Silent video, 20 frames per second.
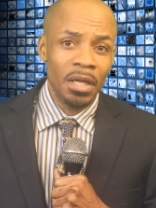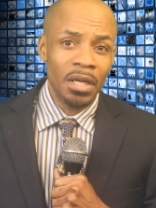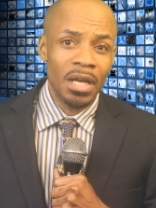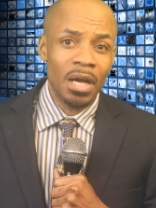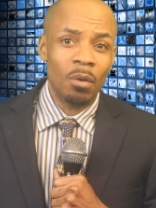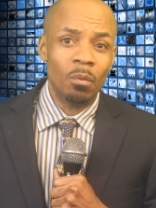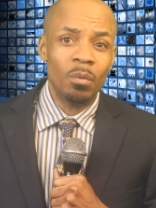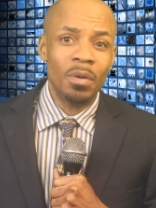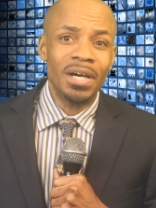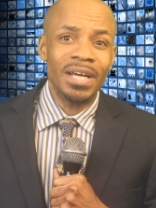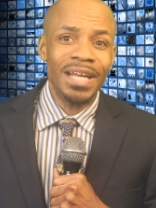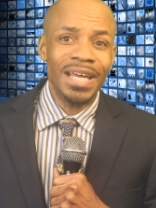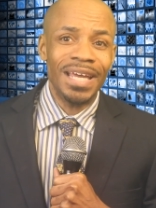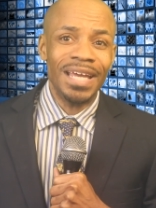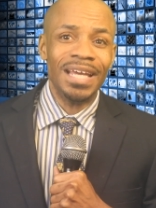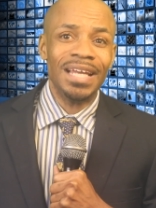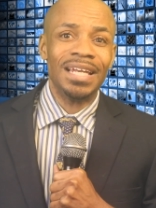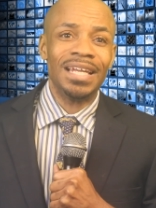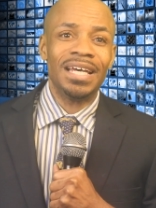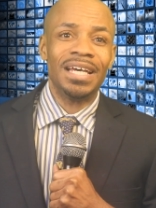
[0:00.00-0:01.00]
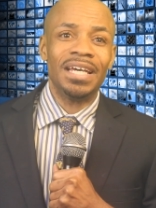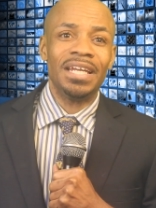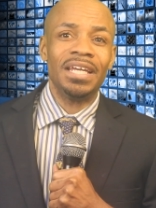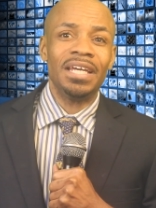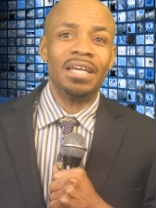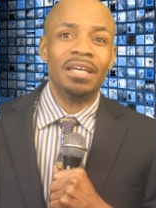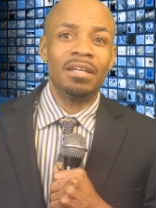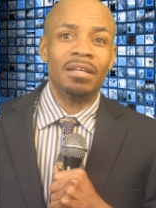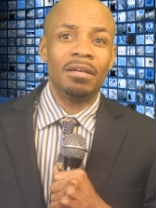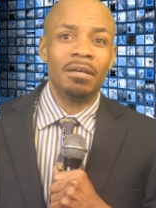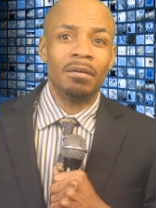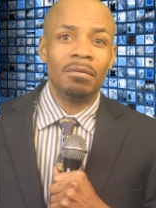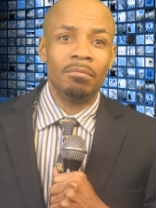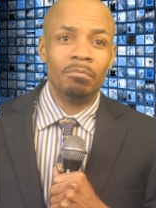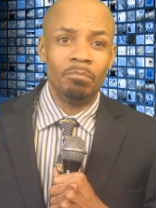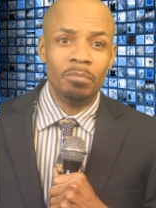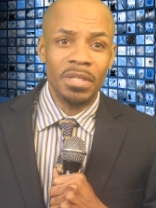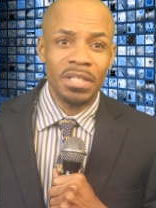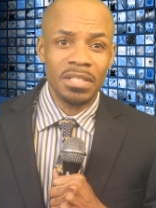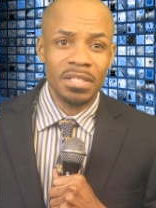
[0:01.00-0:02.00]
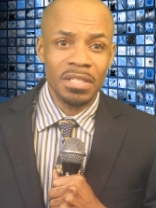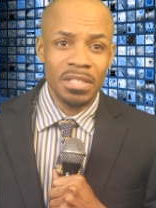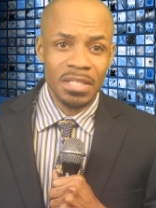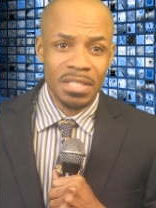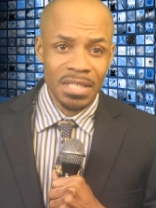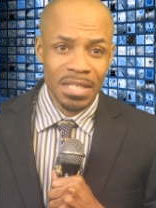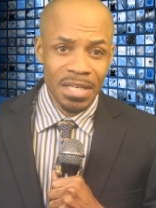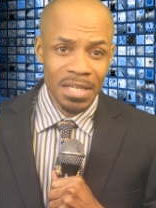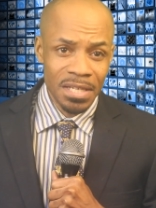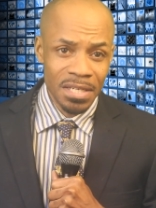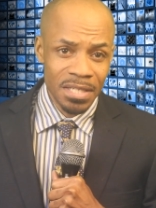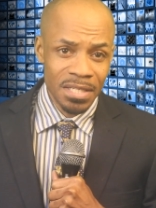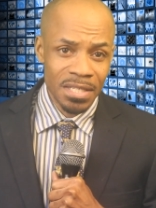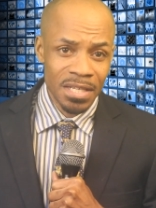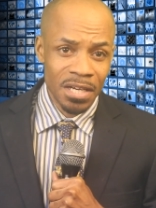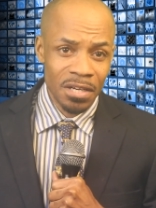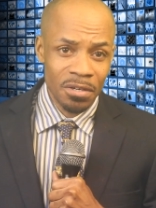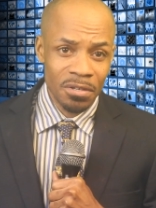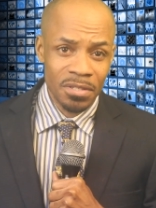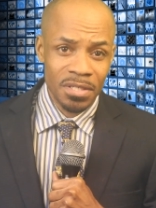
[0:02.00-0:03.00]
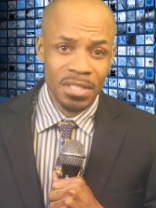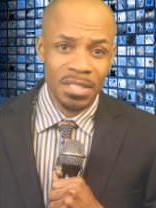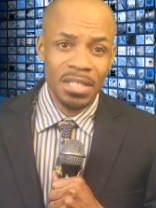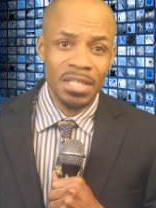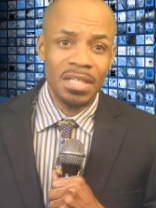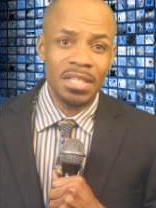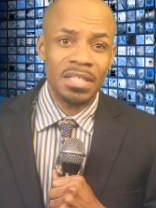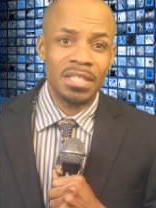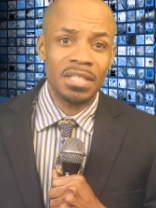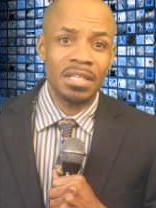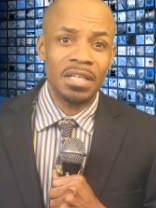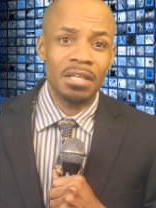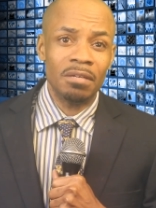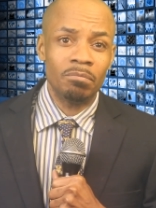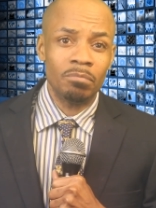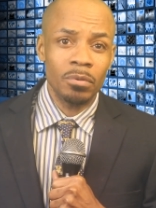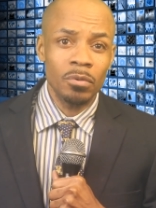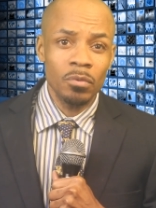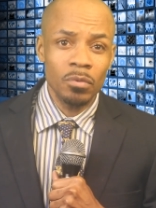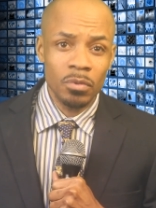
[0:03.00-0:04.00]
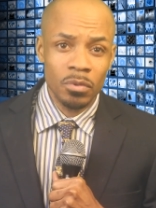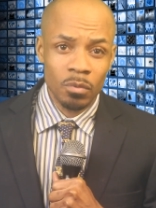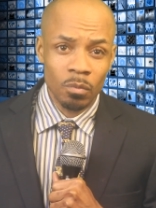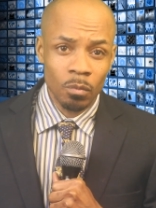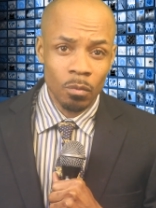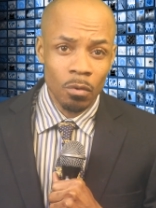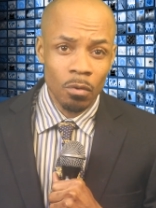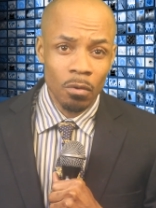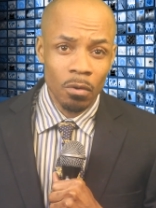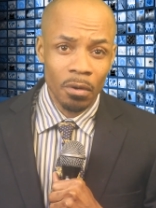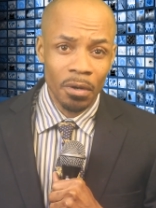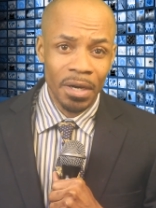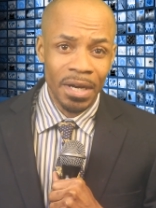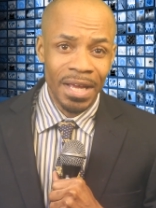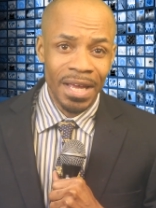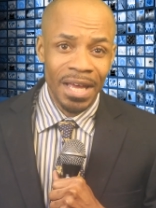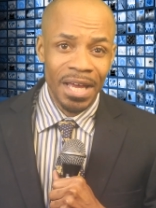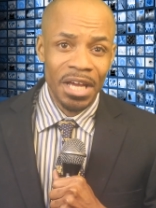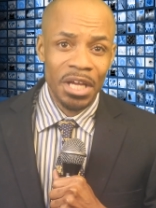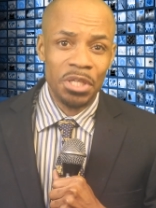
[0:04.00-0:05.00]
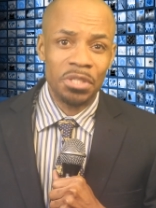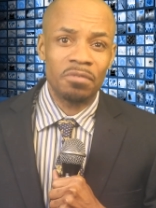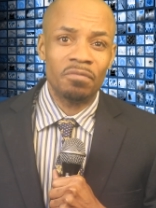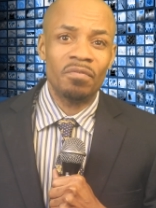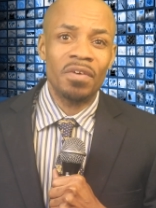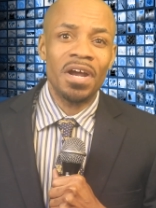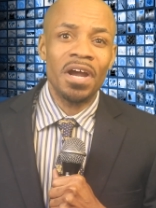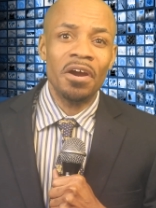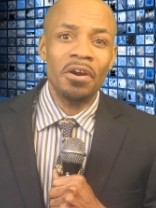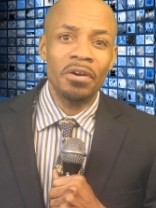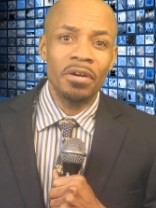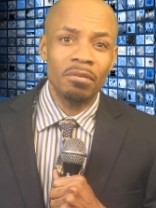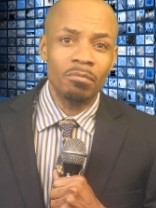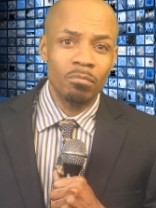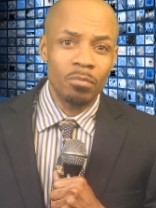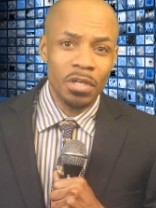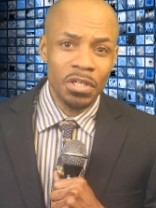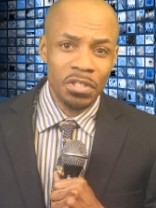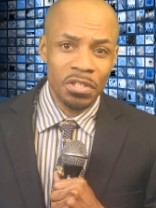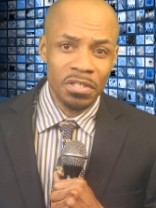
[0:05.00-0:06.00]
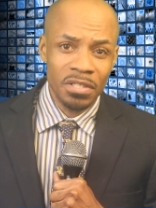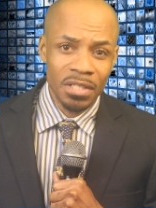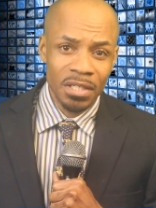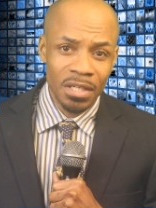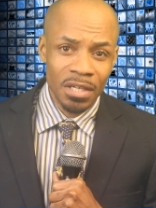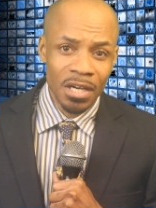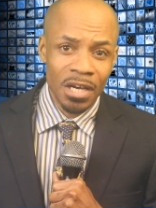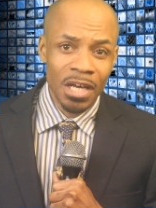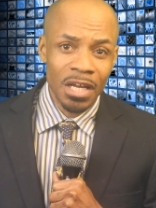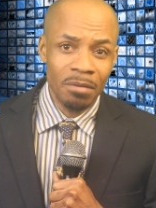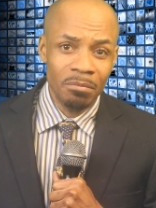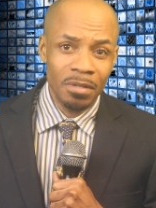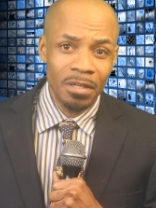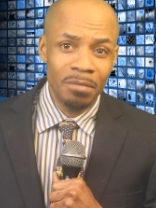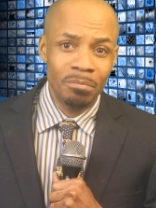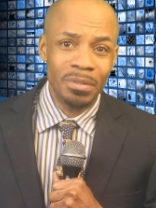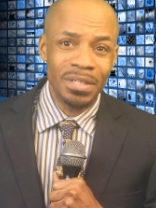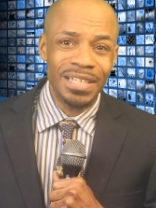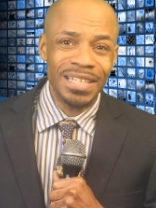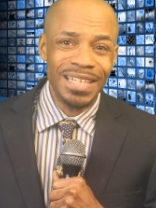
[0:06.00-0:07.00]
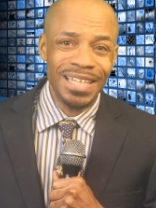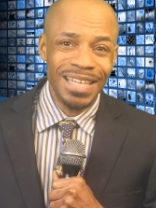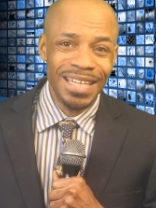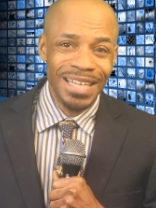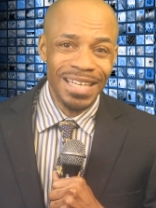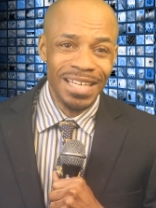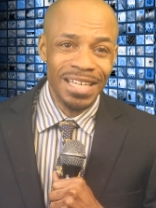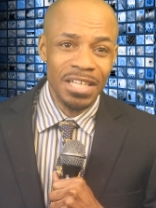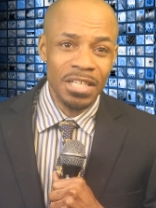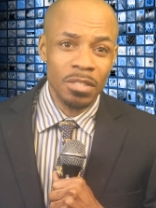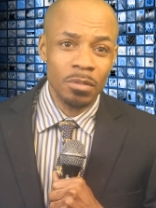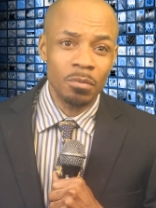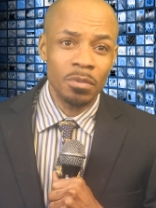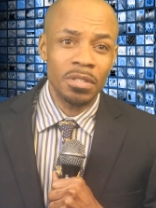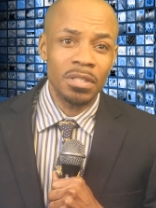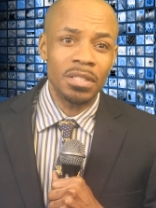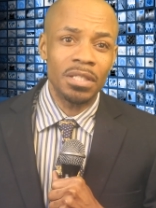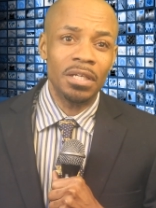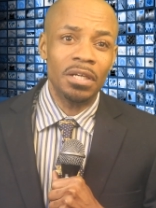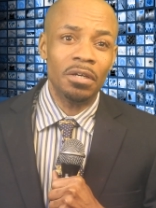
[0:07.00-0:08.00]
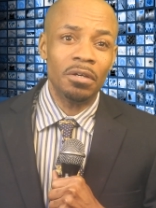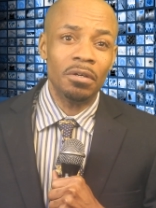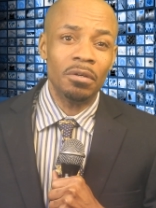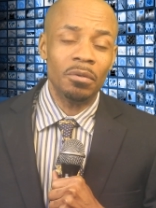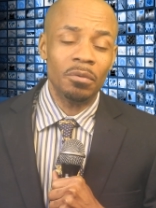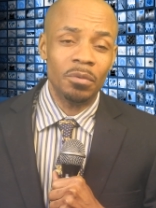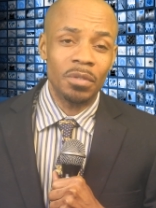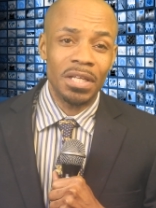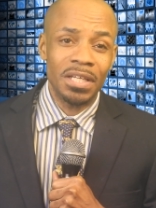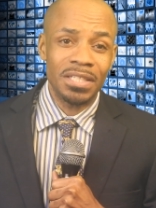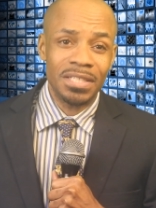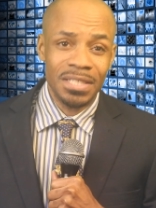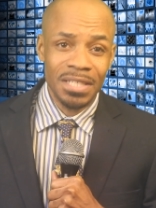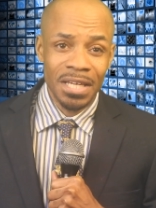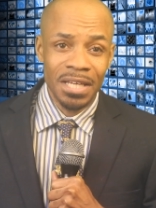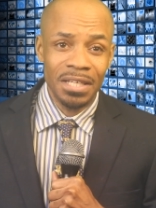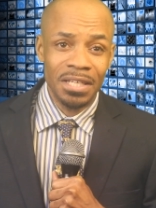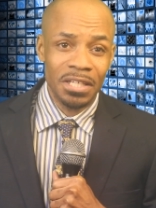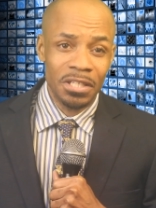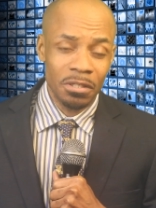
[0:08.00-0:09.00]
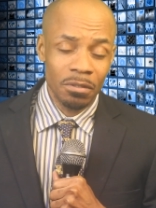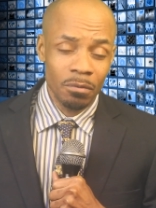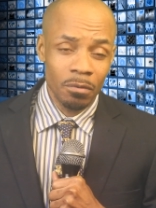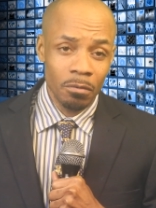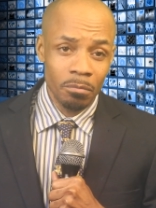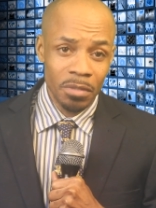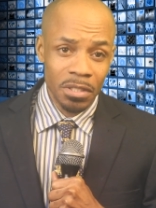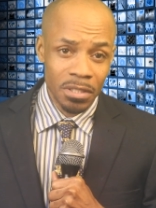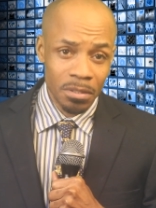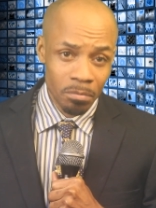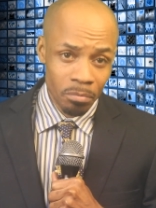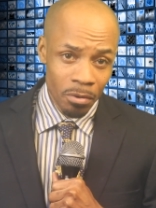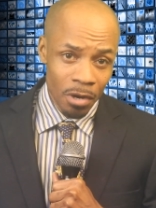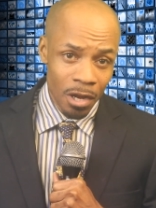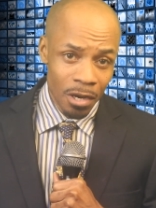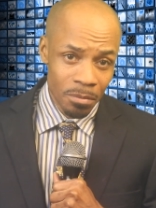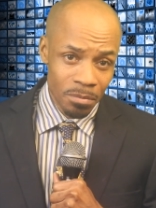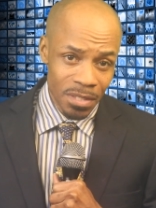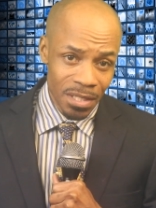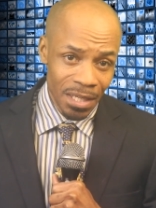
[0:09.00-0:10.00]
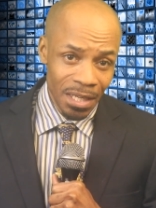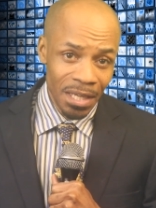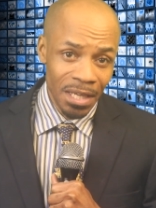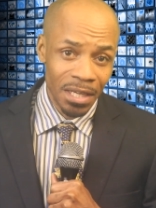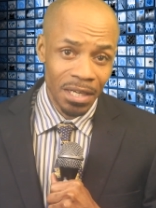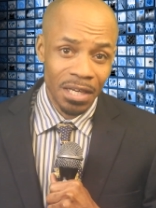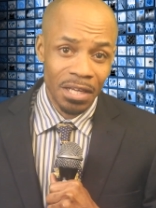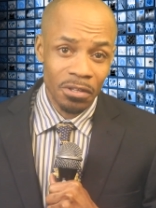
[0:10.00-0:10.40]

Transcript: Now, one headline in Business Insider says that Putin's war has fired up Russia's economy, but ends with their that saying that there will be some problems ahead.